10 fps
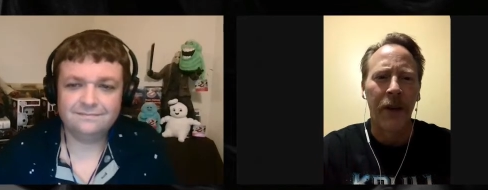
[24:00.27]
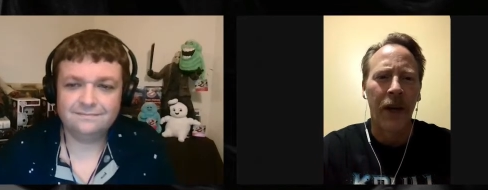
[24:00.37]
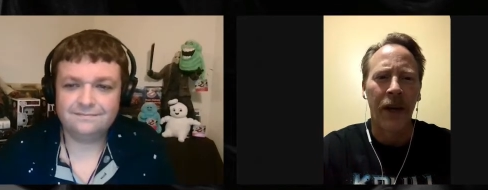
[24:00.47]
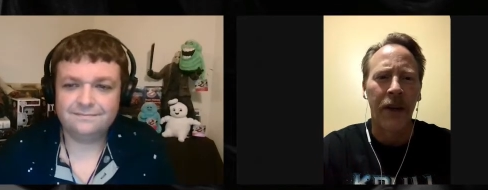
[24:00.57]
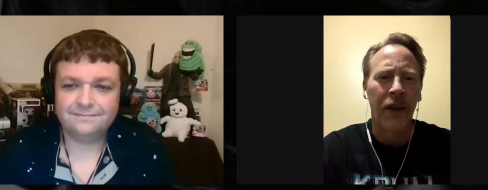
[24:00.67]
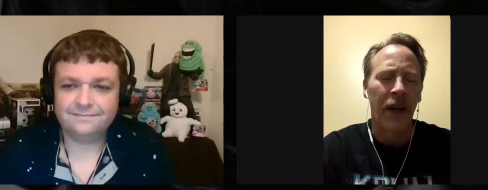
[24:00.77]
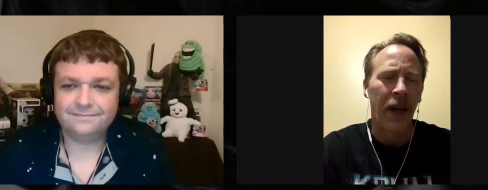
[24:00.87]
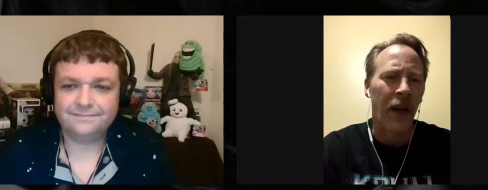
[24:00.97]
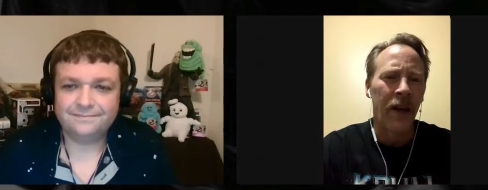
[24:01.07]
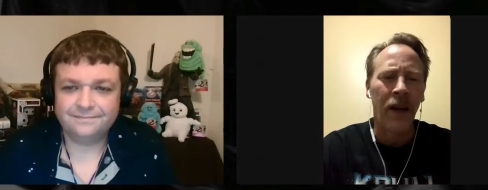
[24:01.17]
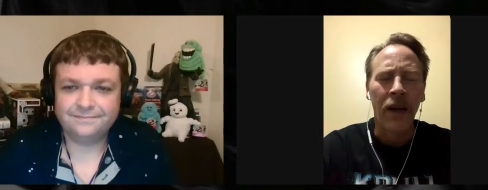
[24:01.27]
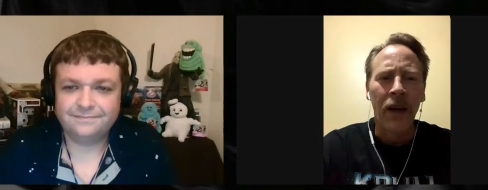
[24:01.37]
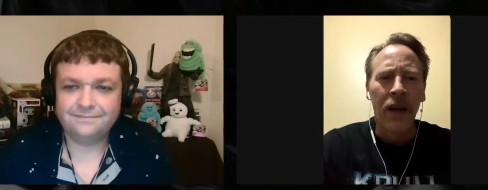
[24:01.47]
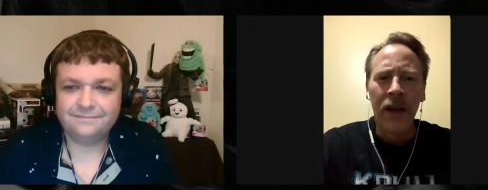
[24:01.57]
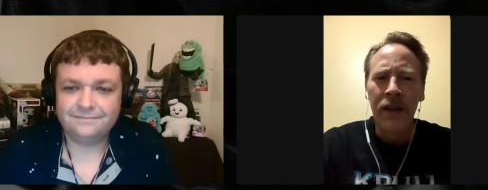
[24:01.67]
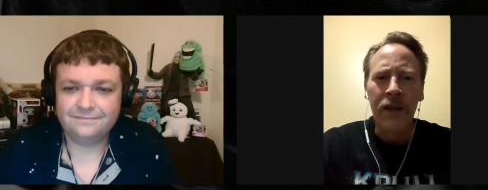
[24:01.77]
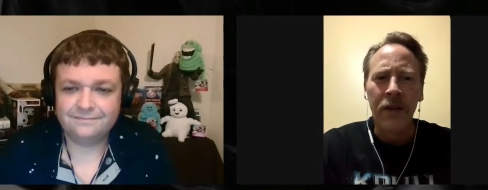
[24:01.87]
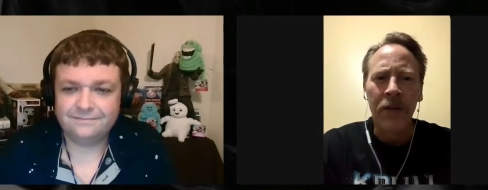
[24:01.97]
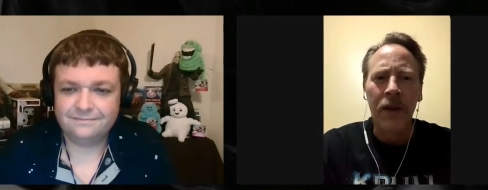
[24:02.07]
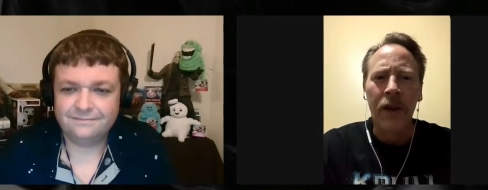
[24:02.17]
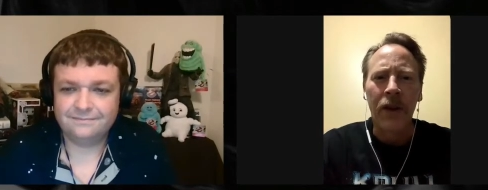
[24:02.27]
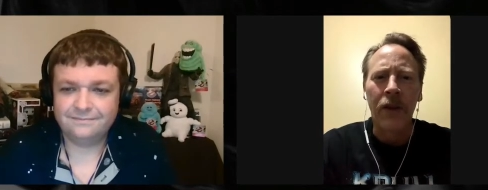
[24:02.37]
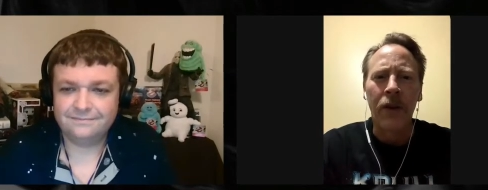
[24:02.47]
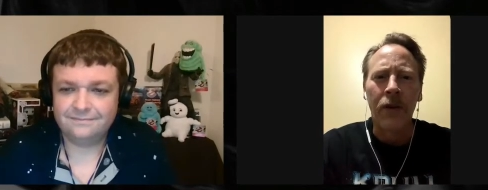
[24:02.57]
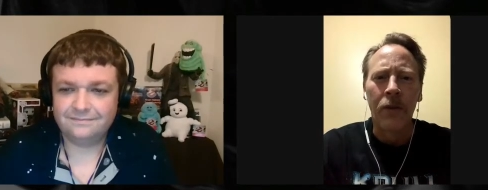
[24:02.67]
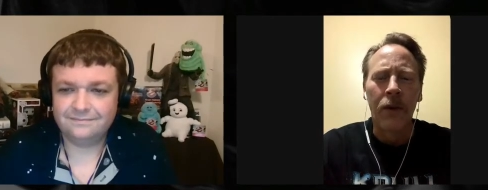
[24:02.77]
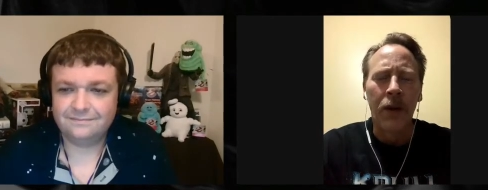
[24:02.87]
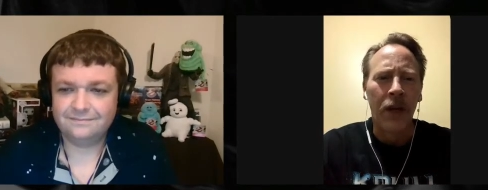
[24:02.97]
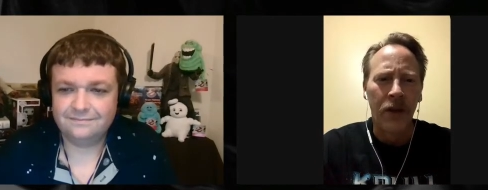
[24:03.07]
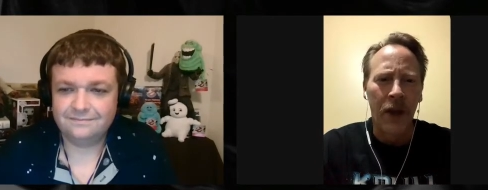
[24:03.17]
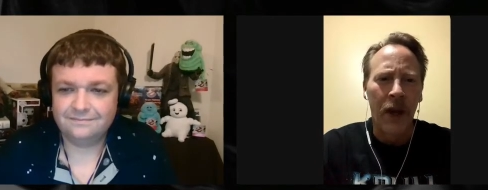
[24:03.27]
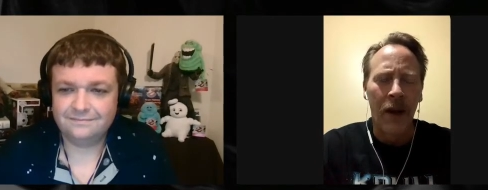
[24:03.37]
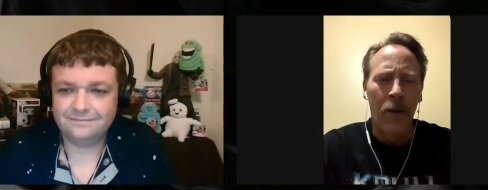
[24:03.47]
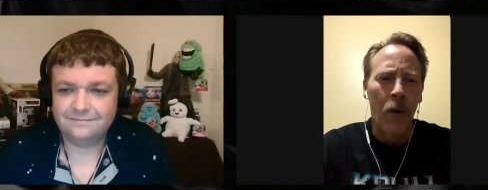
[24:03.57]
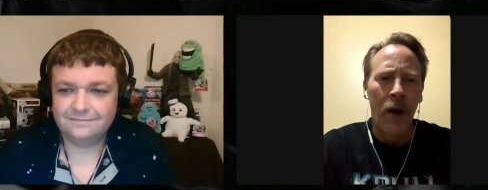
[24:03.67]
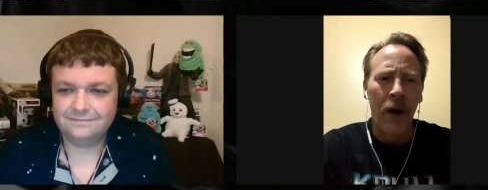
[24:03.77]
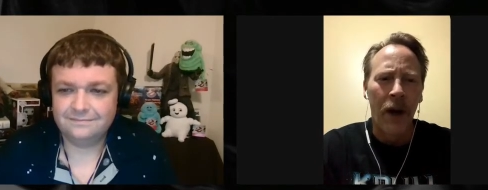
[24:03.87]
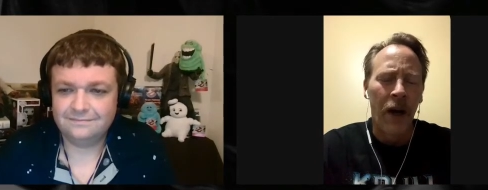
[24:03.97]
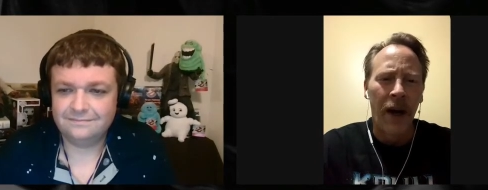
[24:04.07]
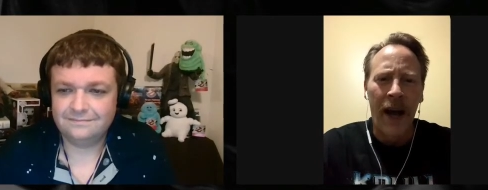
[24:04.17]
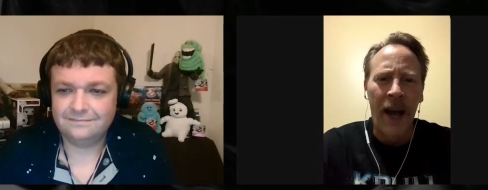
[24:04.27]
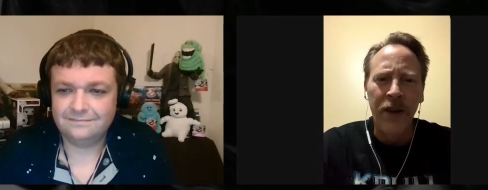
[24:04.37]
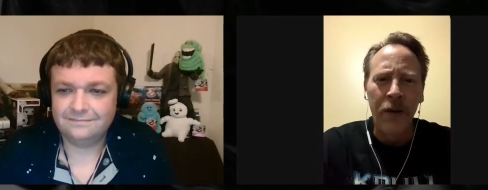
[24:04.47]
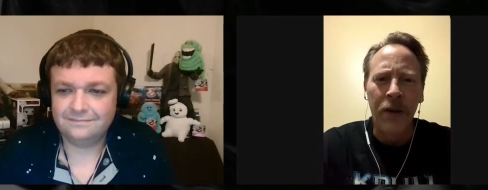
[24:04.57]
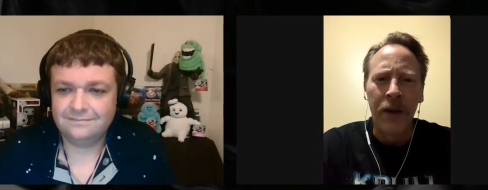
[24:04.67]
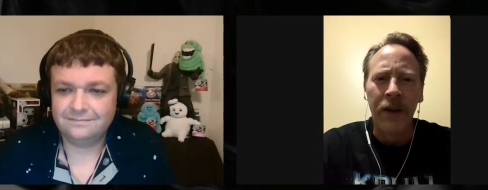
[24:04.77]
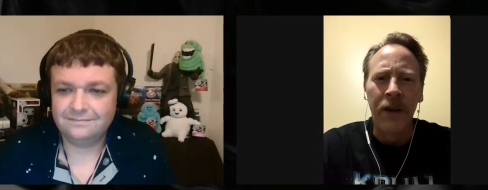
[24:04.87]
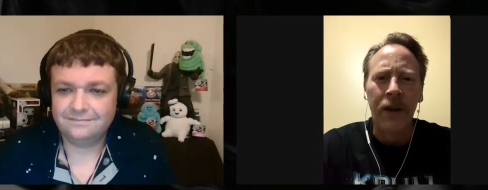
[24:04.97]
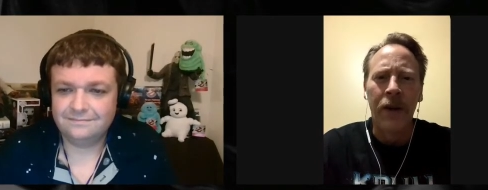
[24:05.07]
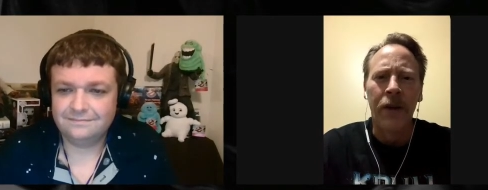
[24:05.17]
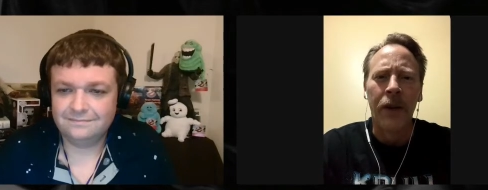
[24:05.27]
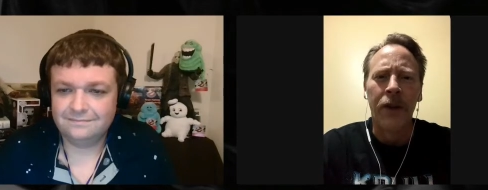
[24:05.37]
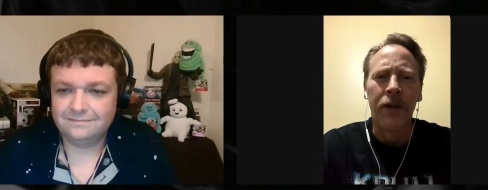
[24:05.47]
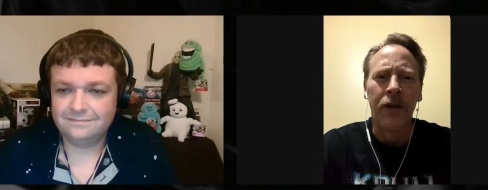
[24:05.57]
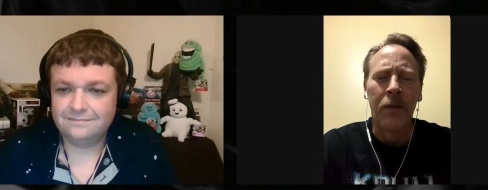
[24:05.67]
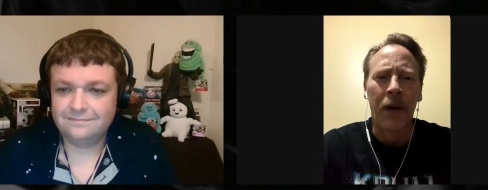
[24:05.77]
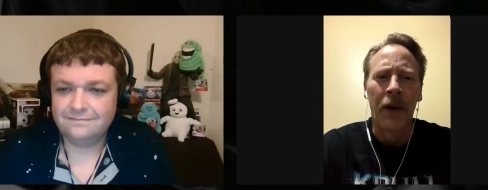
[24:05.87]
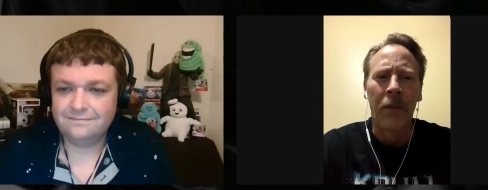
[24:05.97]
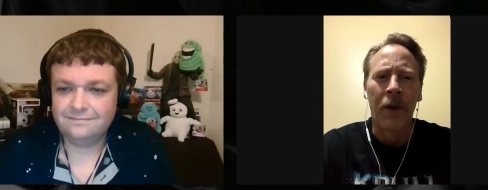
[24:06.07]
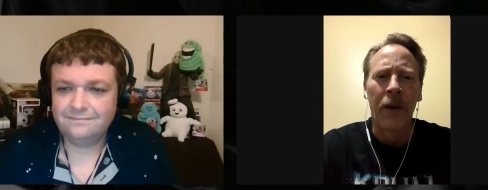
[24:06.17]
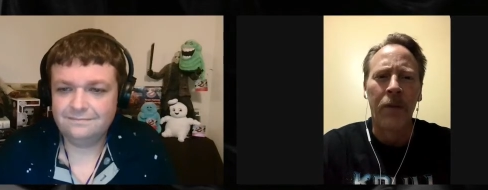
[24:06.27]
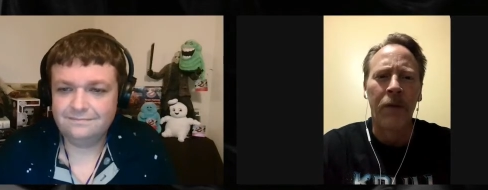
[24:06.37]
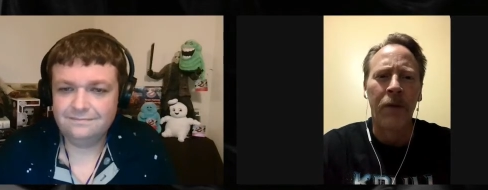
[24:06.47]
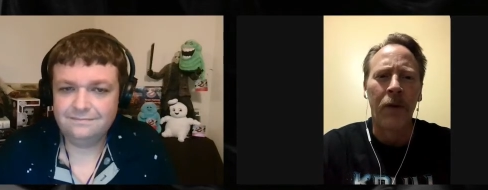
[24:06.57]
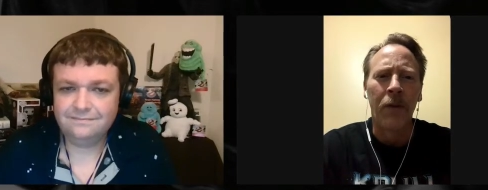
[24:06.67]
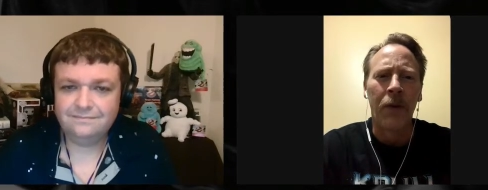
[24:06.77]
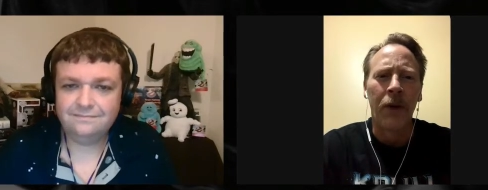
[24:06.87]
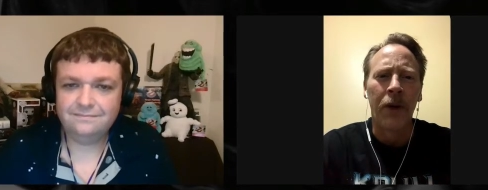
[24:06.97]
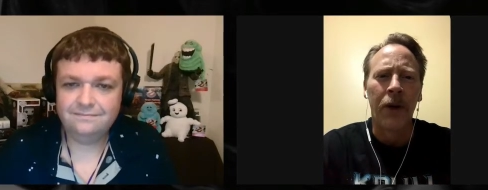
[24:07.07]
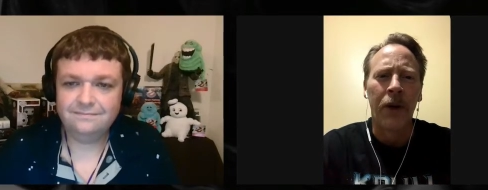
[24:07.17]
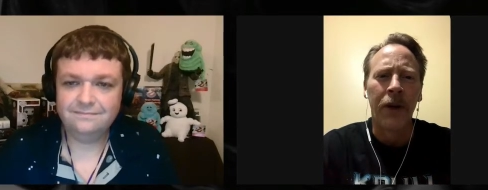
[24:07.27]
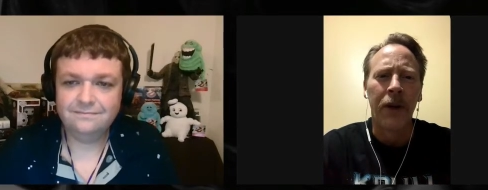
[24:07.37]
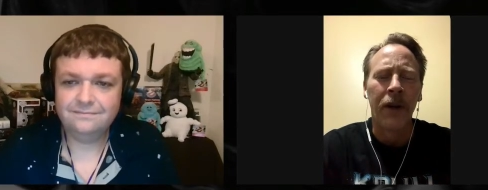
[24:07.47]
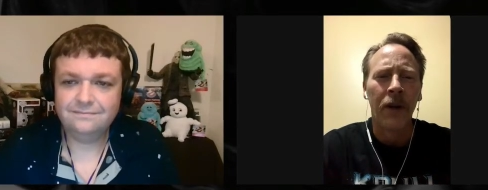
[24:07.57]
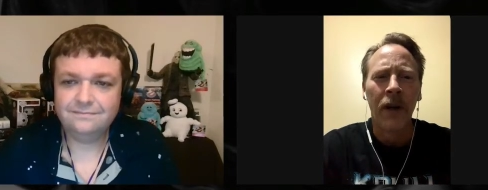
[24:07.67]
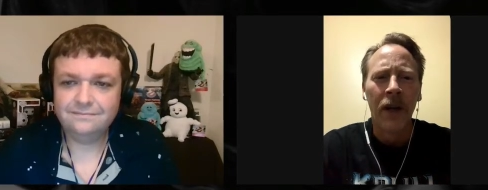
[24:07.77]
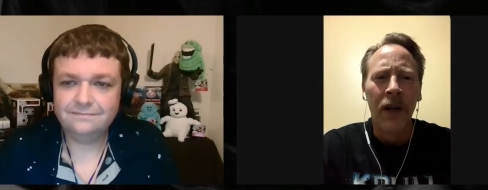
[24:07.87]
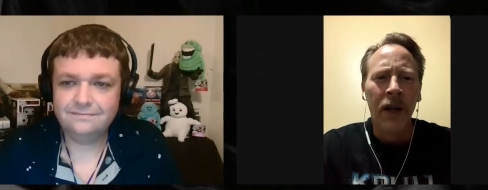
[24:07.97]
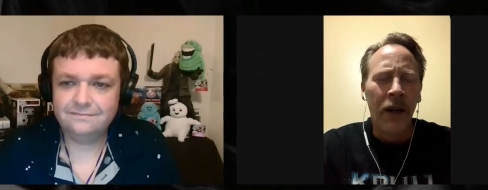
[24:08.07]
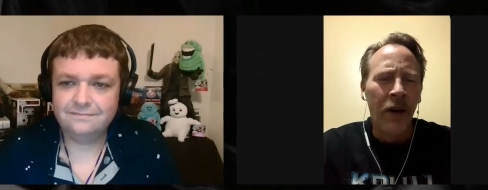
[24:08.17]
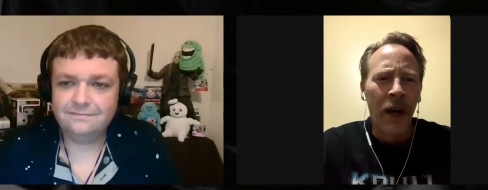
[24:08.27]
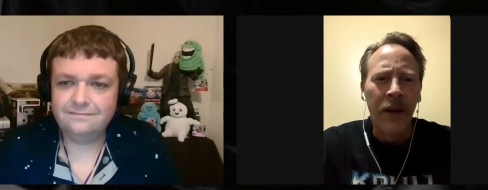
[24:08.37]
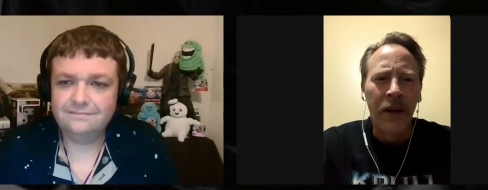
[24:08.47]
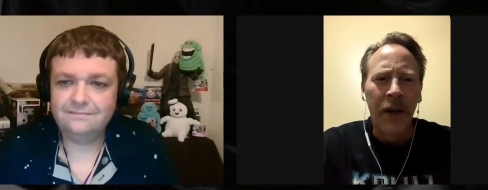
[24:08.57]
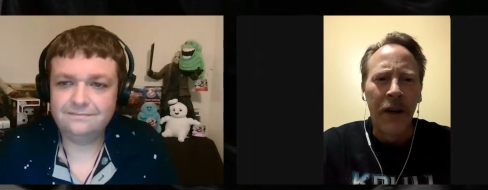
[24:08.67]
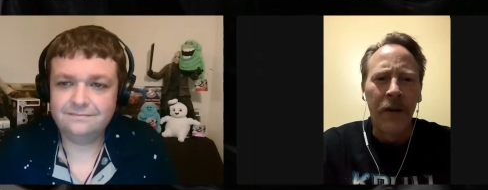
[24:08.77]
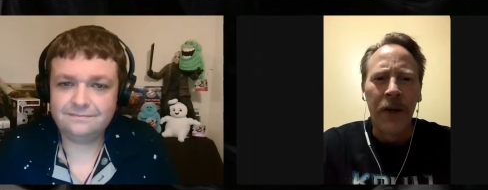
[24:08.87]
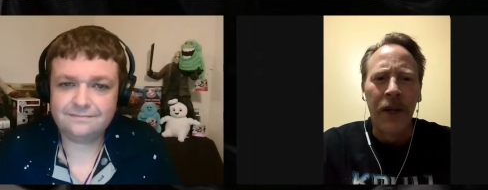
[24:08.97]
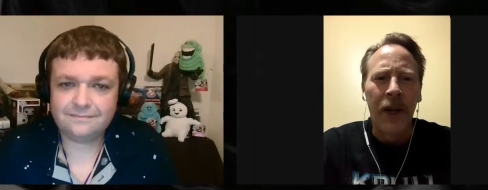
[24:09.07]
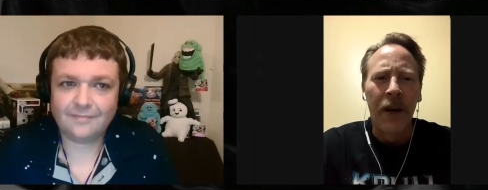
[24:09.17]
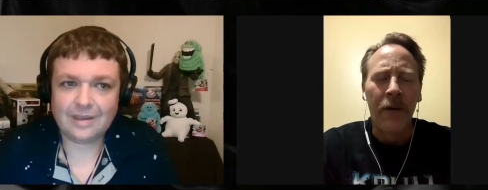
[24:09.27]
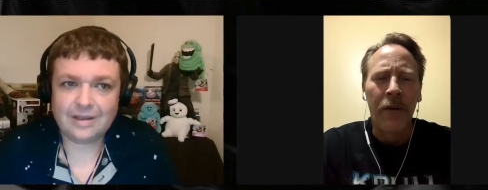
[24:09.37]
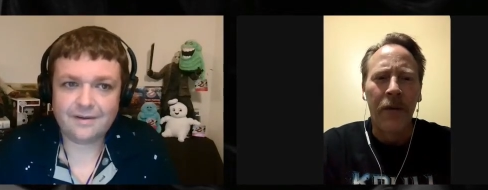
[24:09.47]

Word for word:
Speaker 1: kick at the can. It seems like a good thing to have one uh, annually. You know, just pick a pay per view and put it on there. Granted, they already have